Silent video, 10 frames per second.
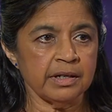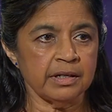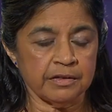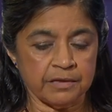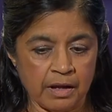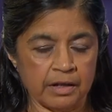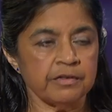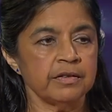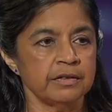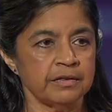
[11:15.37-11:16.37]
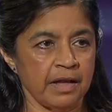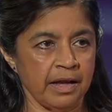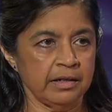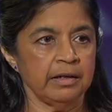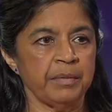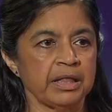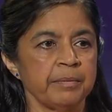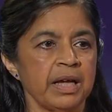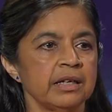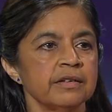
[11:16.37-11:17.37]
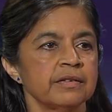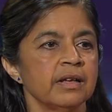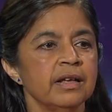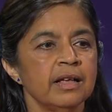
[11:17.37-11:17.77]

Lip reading: in the sciences and in mathematics